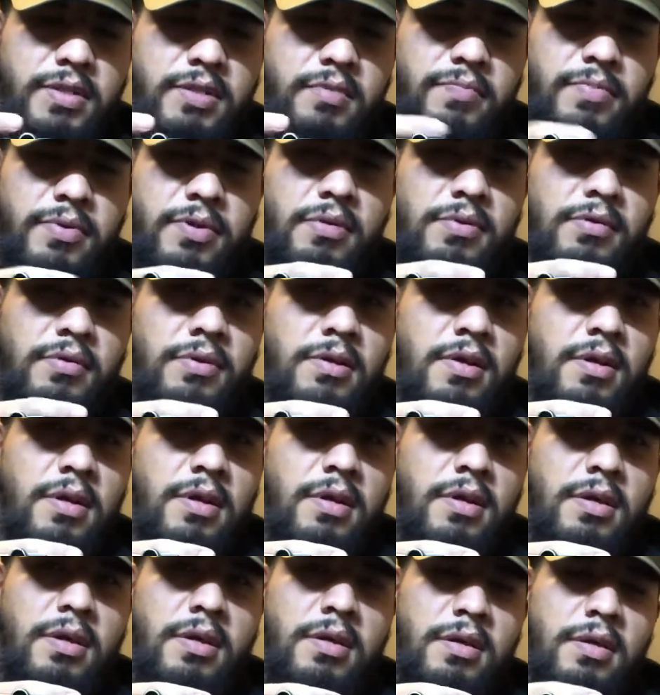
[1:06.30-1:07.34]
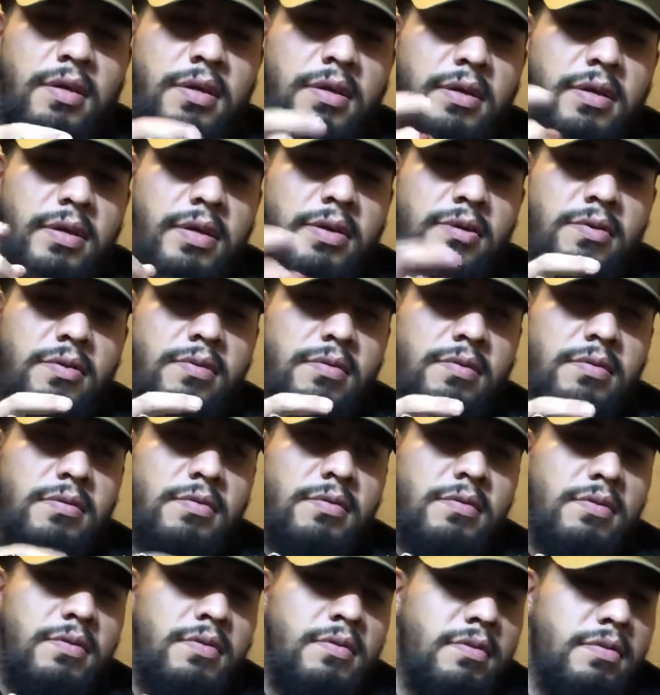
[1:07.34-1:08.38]
the bolt, it'll
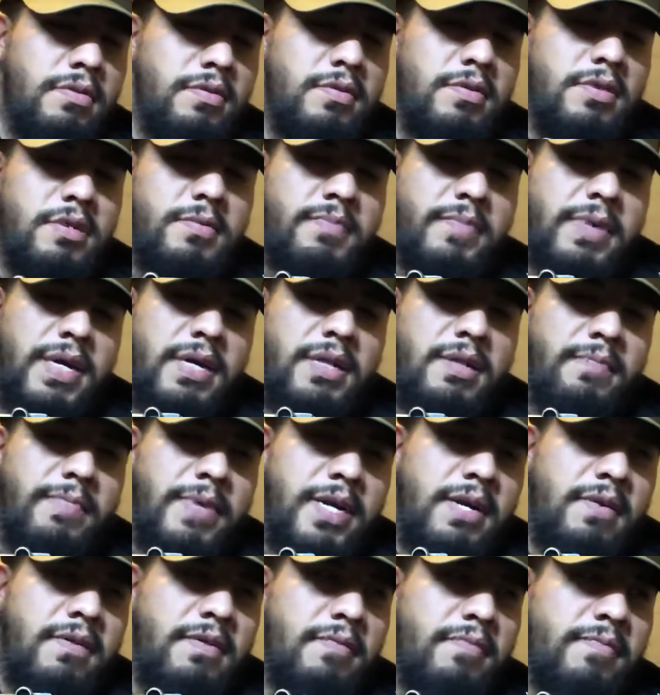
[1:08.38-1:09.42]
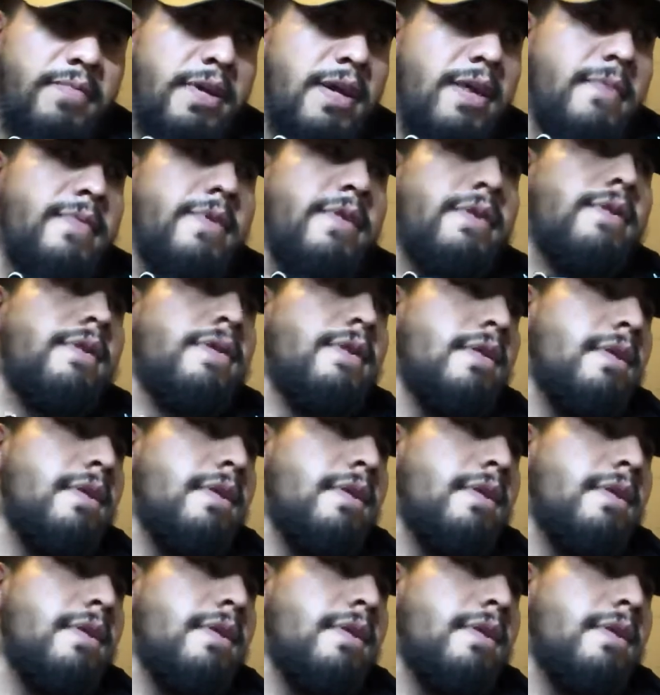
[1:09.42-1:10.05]
smack the back of the primer.